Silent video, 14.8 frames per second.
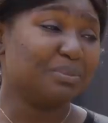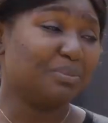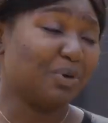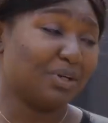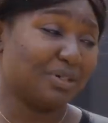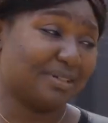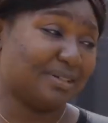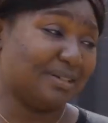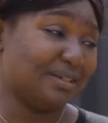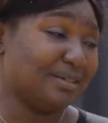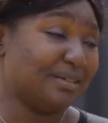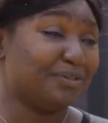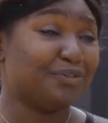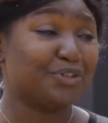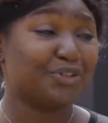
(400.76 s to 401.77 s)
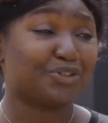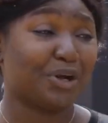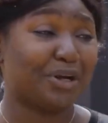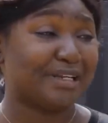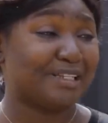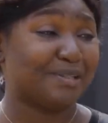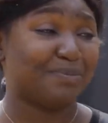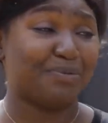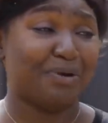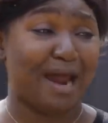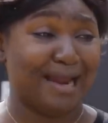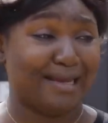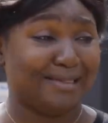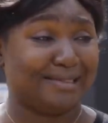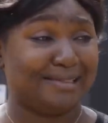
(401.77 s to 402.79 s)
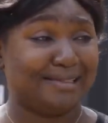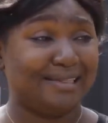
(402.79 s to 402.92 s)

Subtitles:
But the future is bright.